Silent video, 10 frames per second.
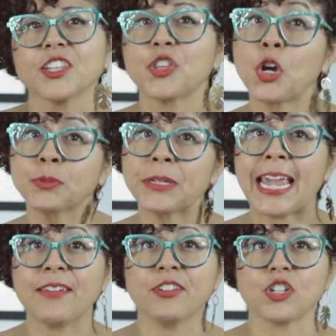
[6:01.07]
Those
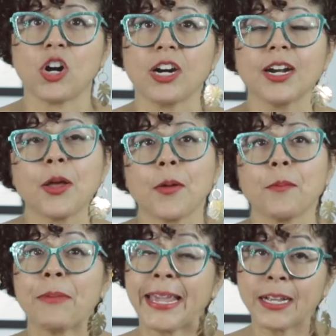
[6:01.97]
behaviors are:
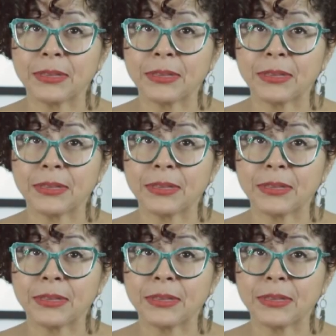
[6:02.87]
make a